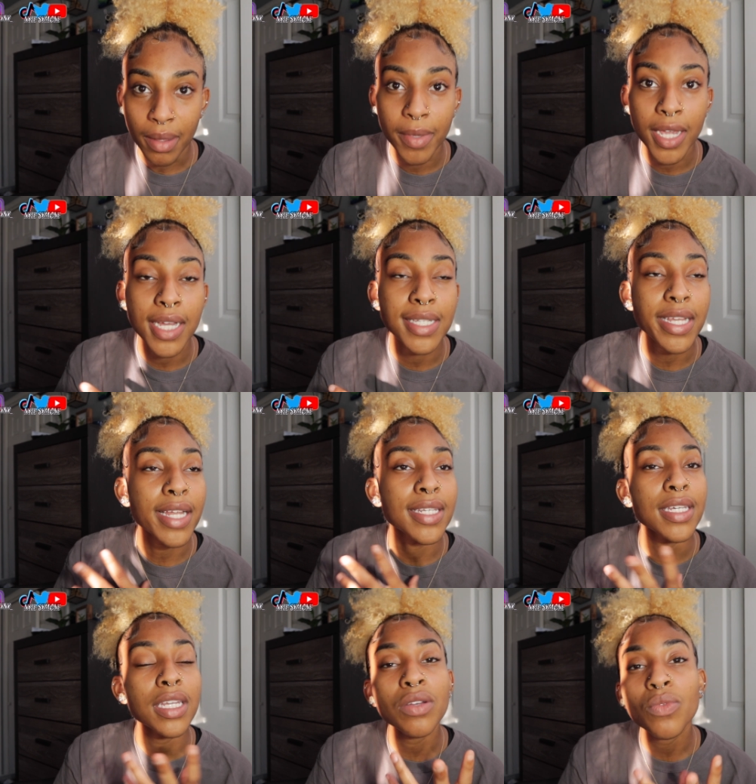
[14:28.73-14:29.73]
because I
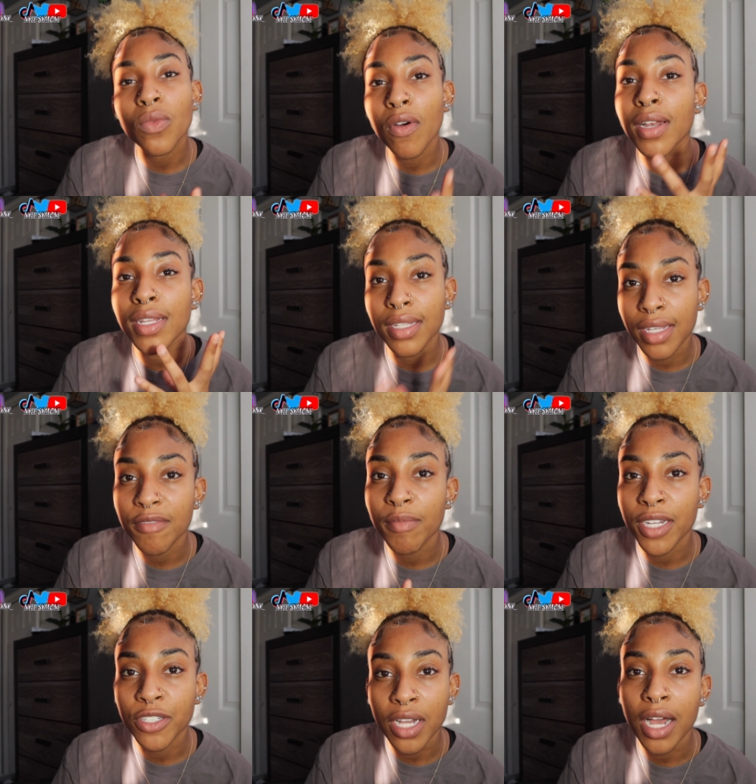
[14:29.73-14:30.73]
didn't want to leave
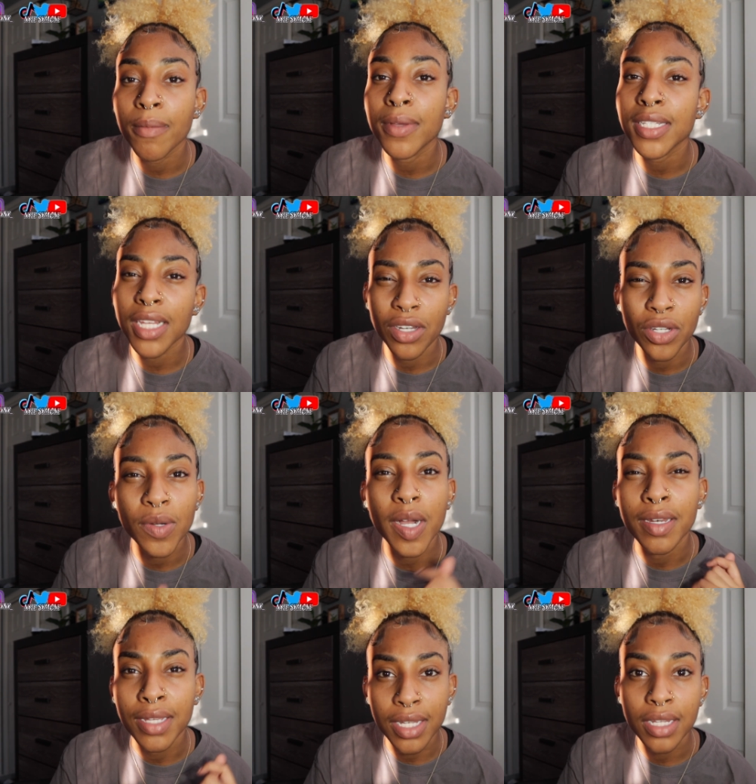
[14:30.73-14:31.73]
my job because I knew I
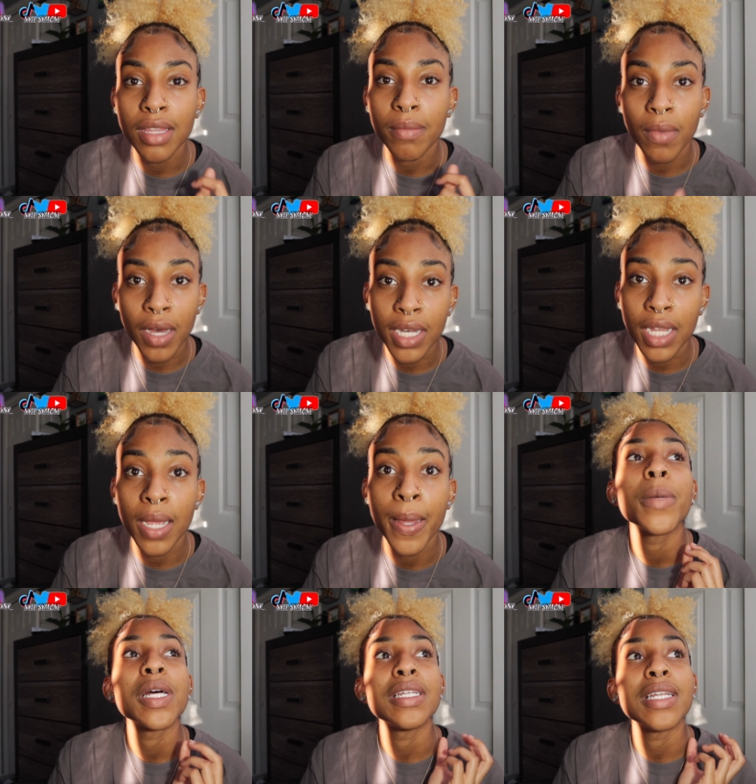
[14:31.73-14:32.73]
needed the money,
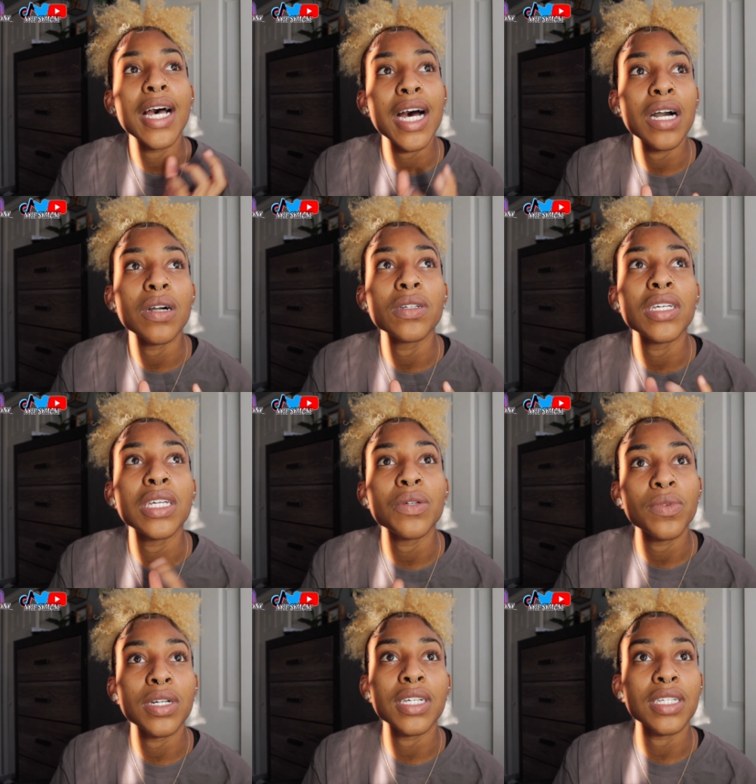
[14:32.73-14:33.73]
but now it
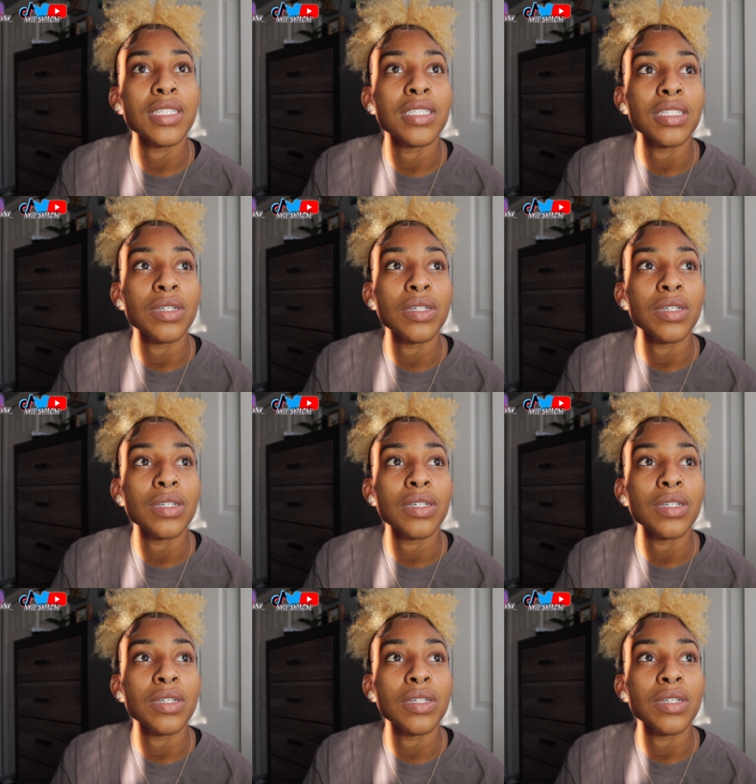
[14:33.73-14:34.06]
was